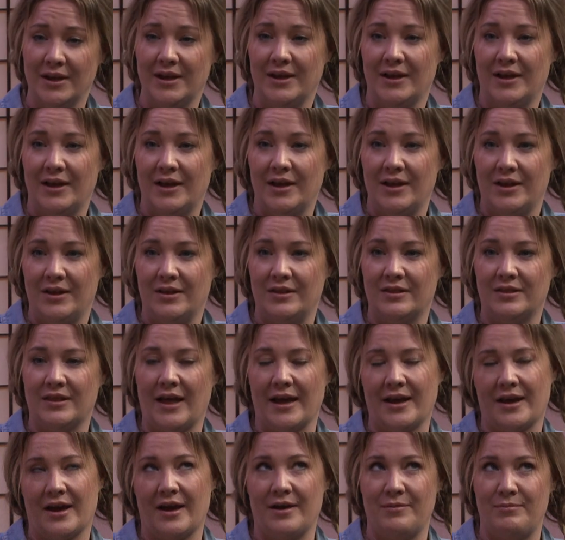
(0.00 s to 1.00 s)
Yeah.
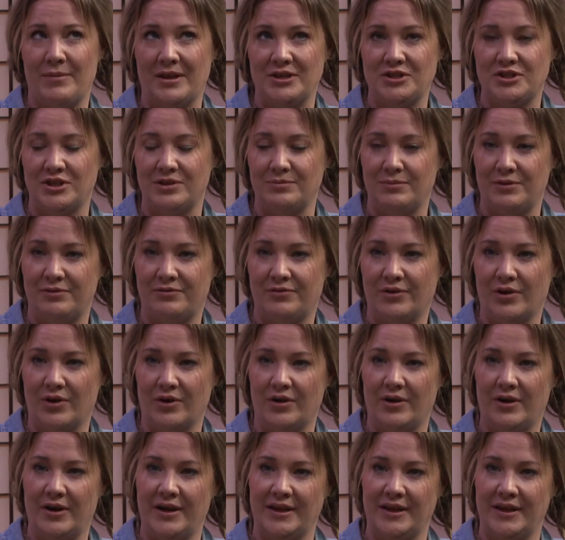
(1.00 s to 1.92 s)
Like I mentioned before,